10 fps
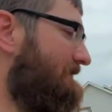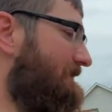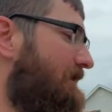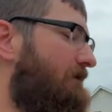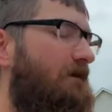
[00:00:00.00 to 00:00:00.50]

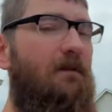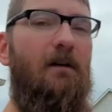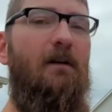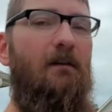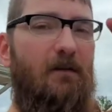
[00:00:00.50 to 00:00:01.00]
So
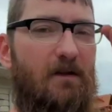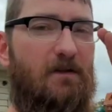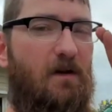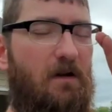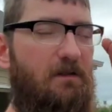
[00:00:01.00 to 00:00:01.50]

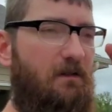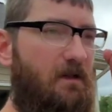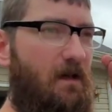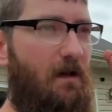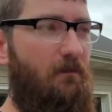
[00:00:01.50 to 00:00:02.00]
fingers crossed on
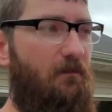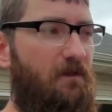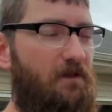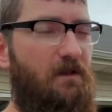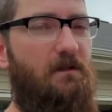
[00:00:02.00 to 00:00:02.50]
that. I'm gonna
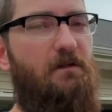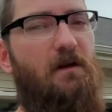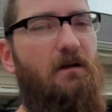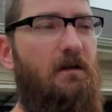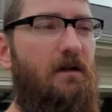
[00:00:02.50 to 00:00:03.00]
finish getting the
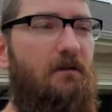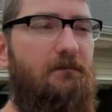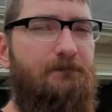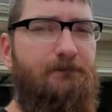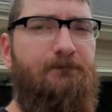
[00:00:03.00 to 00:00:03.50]
truck together.